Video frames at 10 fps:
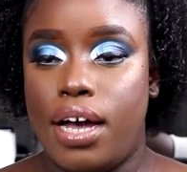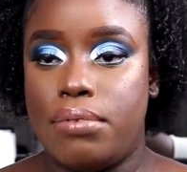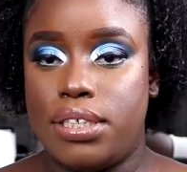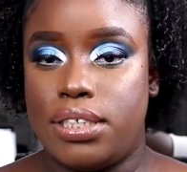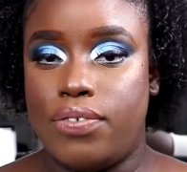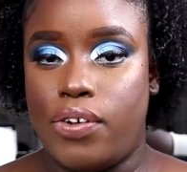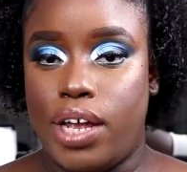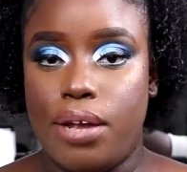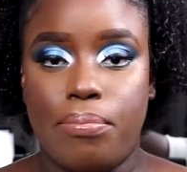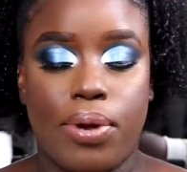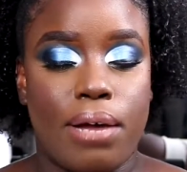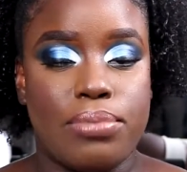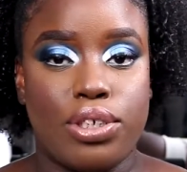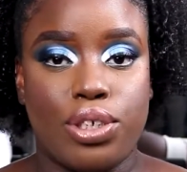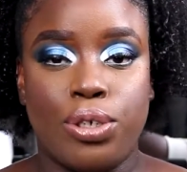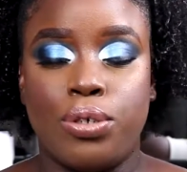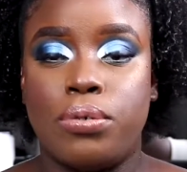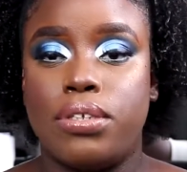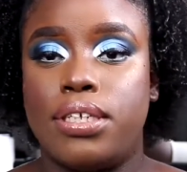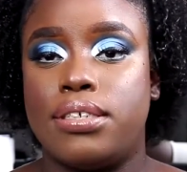This is very impromptu.
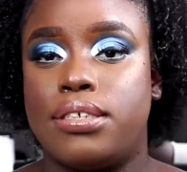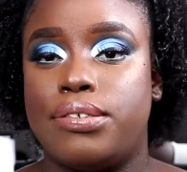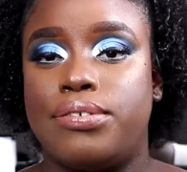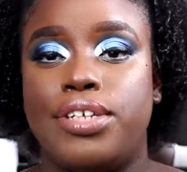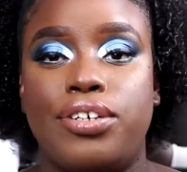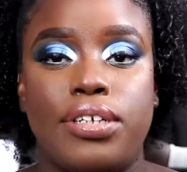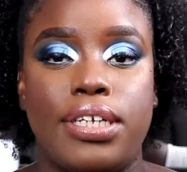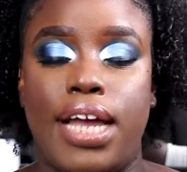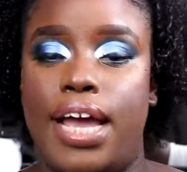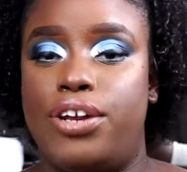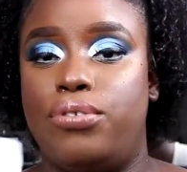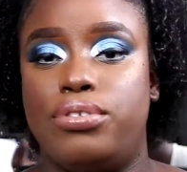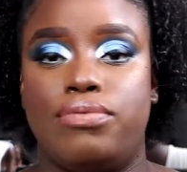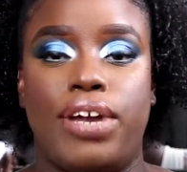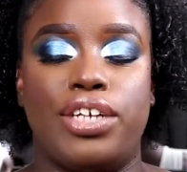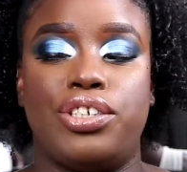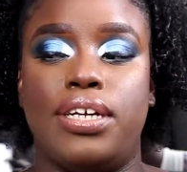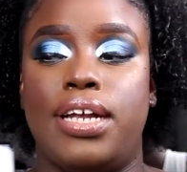This literally had no direction.